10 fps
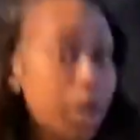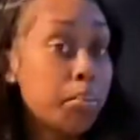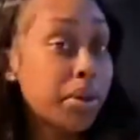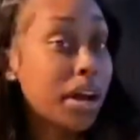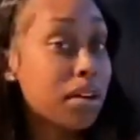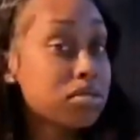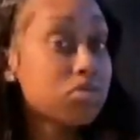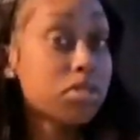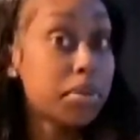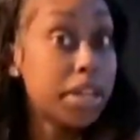penthouse tour,
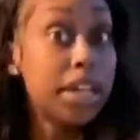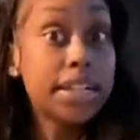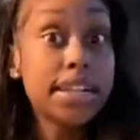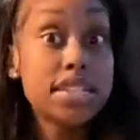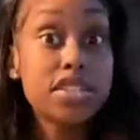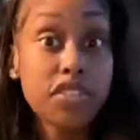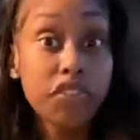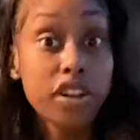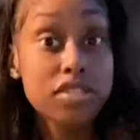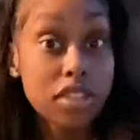but this is a
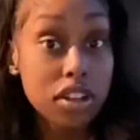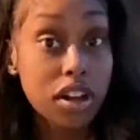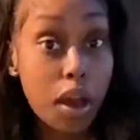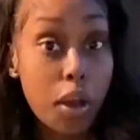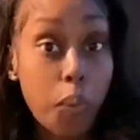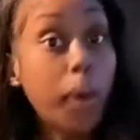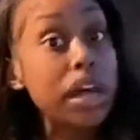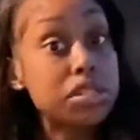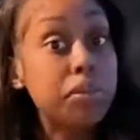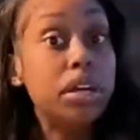first look as
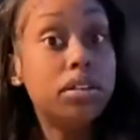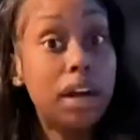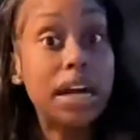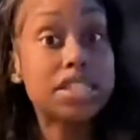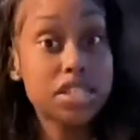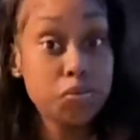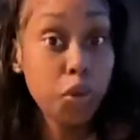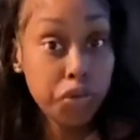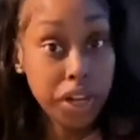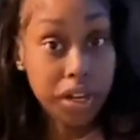me. I just
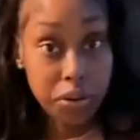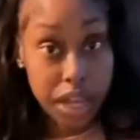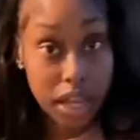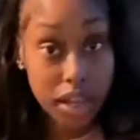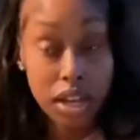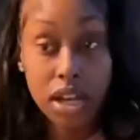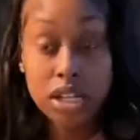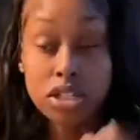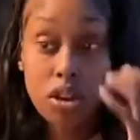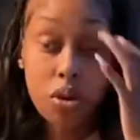moved in, okay?
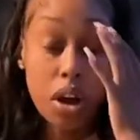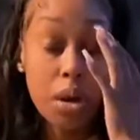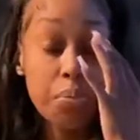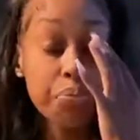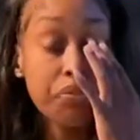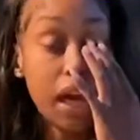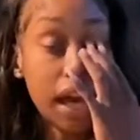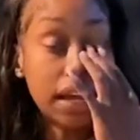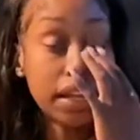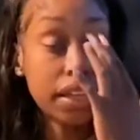So um, I
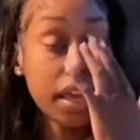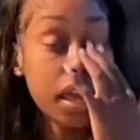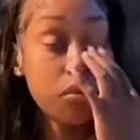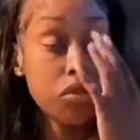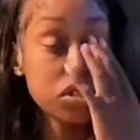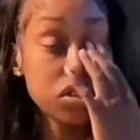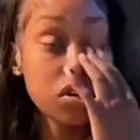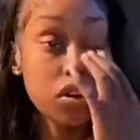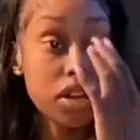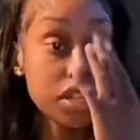gotta get the cable
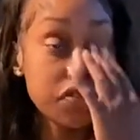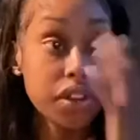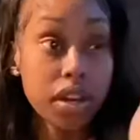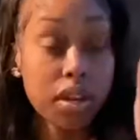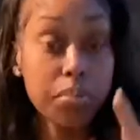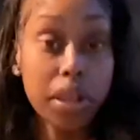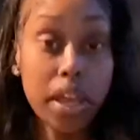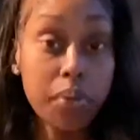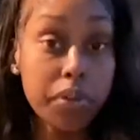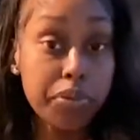installed. Xfinity
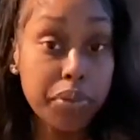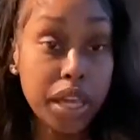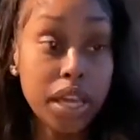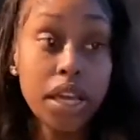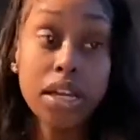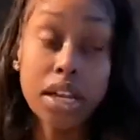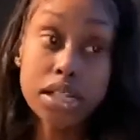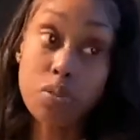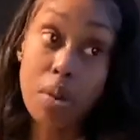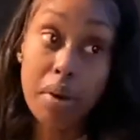playing with me. That's
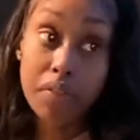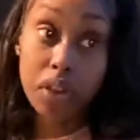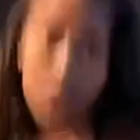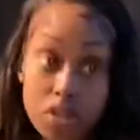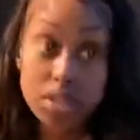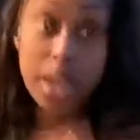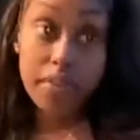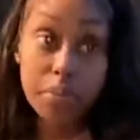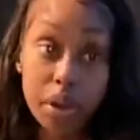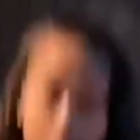why my vlogs haven't
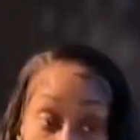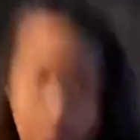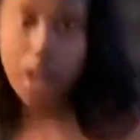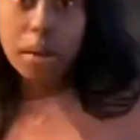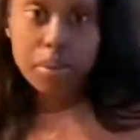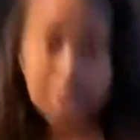been going up because